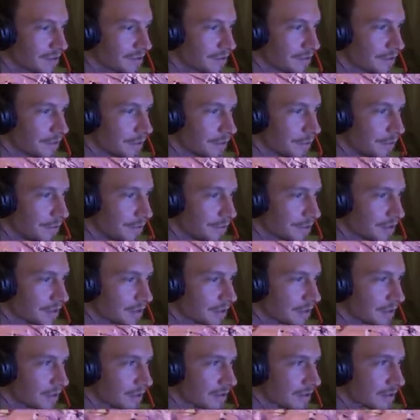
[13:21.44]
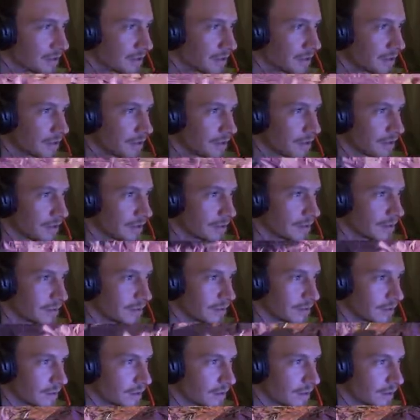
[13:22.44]
of food.
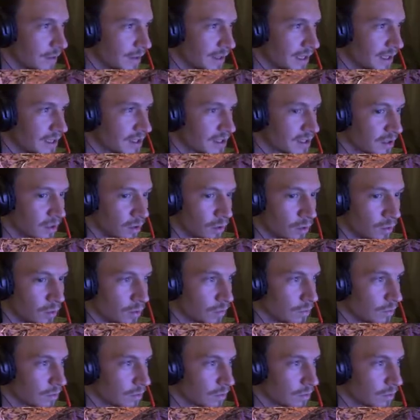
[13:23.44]
No, I need to... Oh!